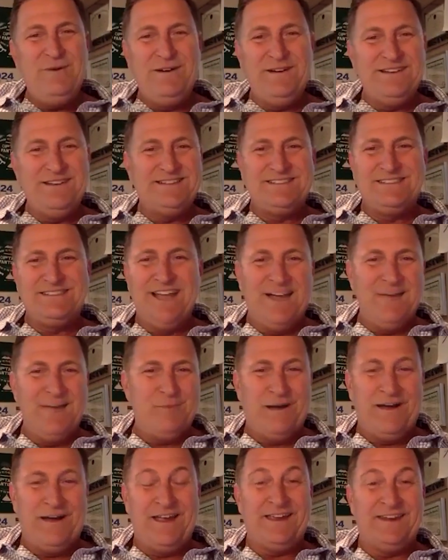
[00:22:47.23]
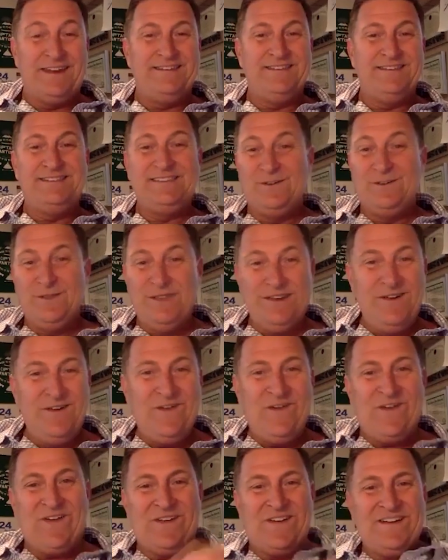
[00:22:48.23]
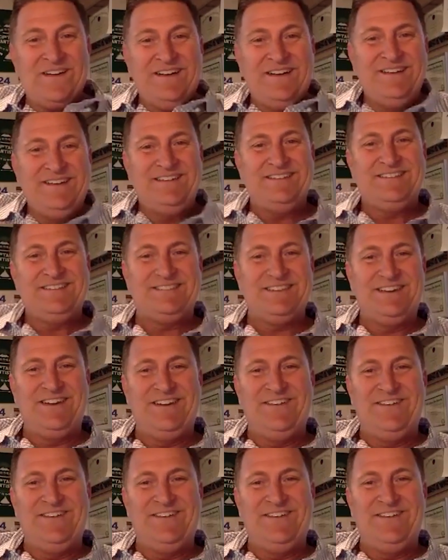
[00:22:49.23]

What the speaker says: everybody's not buying until they are. So